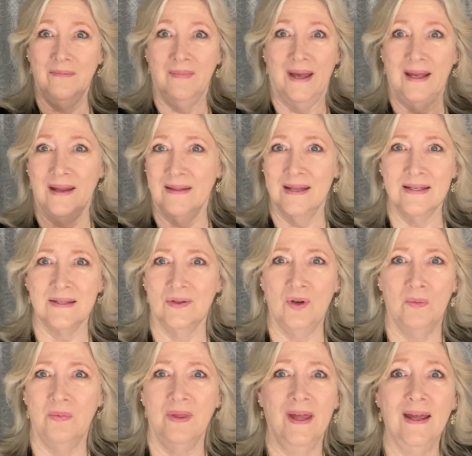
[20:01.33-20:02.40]
making this
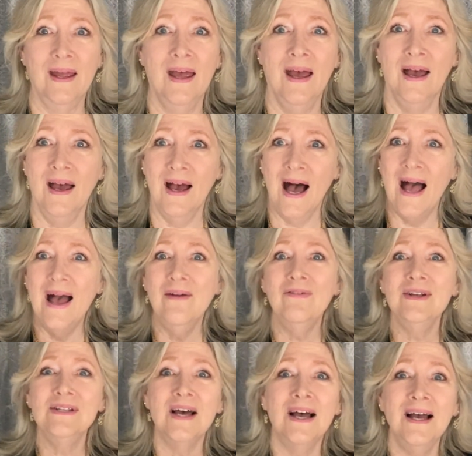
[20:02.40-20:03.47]
loop thing.
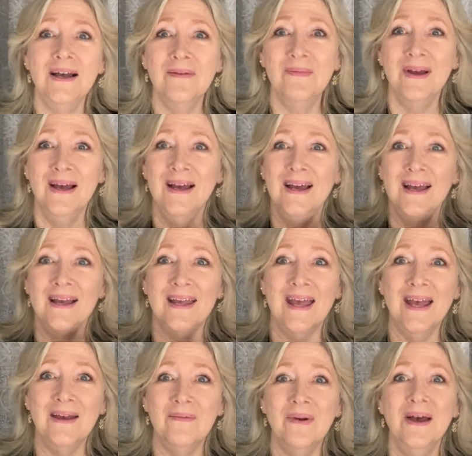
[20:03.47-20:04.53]
Every time it
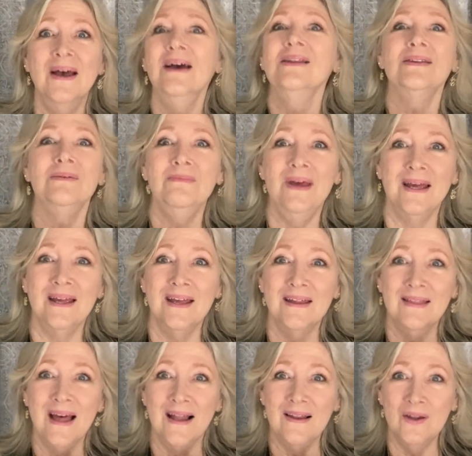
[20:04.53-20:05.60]
came to making
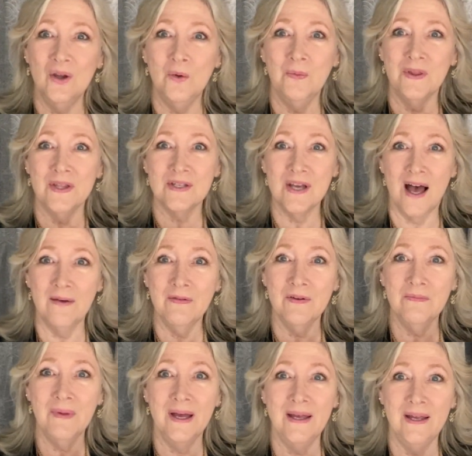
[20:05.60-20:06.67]
that loop at the top of
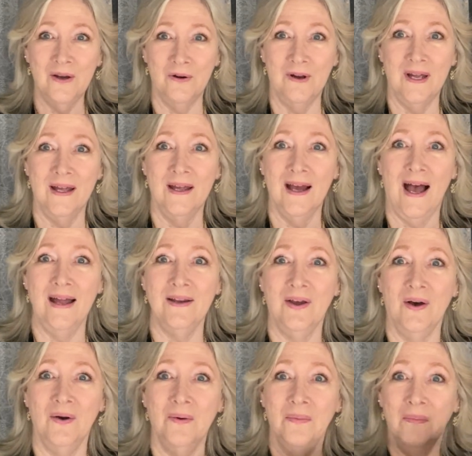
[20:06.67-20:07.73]
my earring, I'd
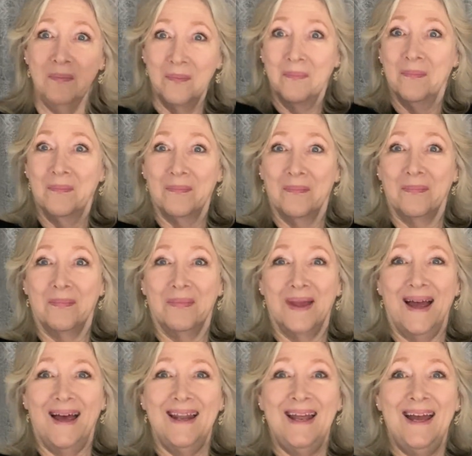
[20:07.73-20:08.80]
go
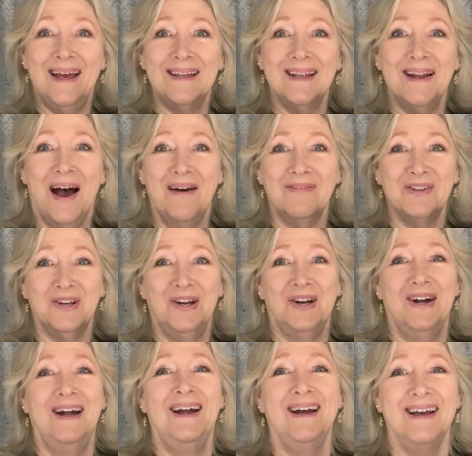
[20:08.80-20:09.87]
and hand it off to
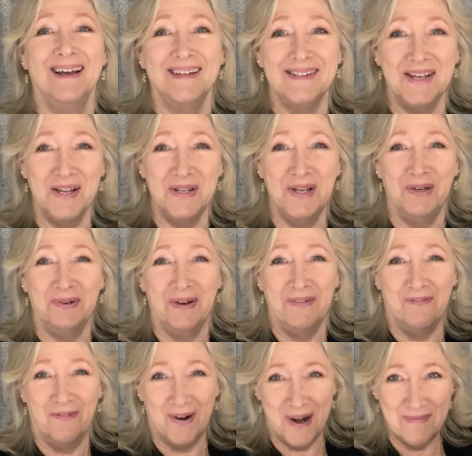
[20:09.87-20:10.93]
her to do it
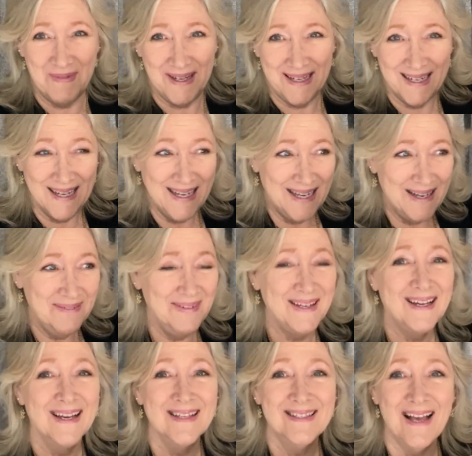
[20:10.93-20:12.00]
for me
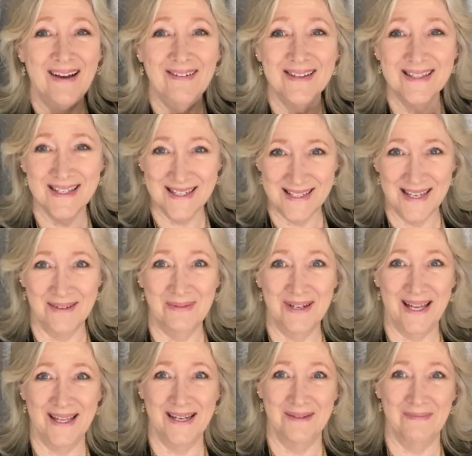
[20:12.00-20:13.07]
because I was
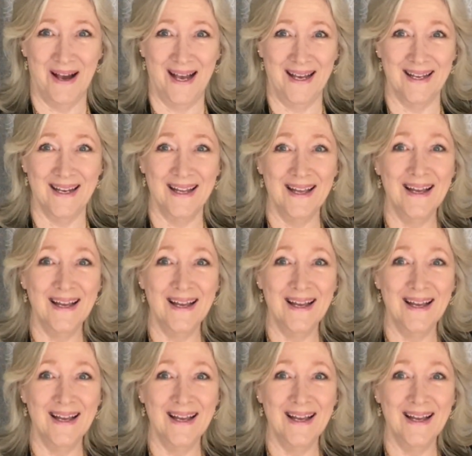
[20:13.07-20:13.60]
intimidated by it.